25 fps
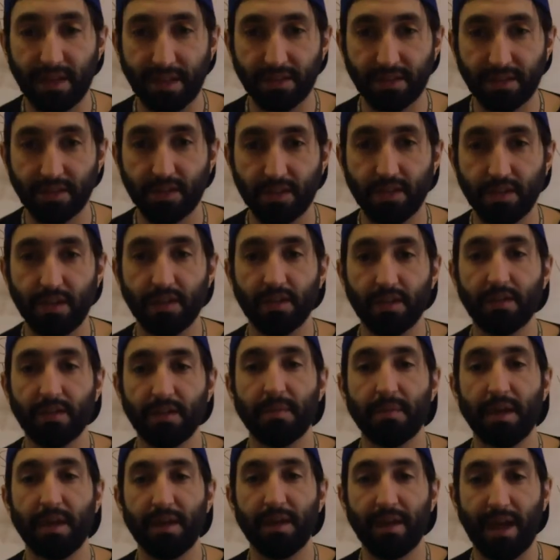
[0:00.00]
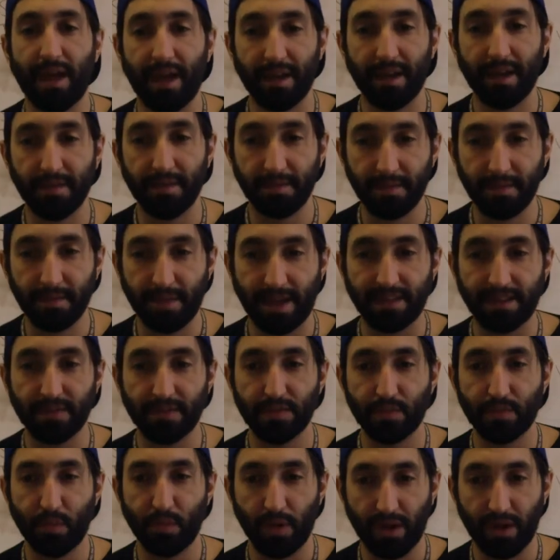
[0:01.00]
good, but
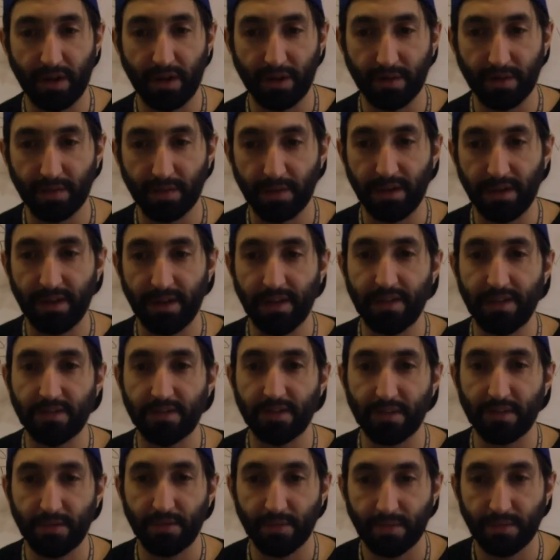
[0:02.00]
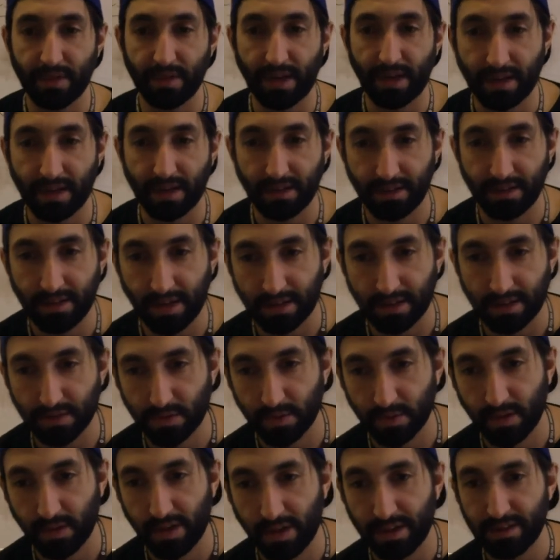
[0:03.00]
that's where it needs to get
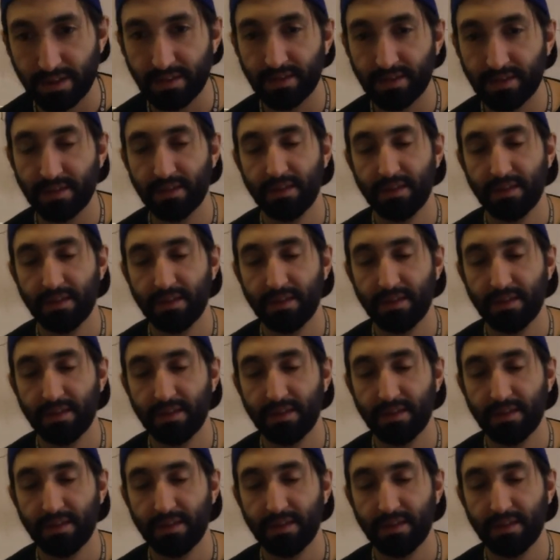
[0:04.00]
contextualized.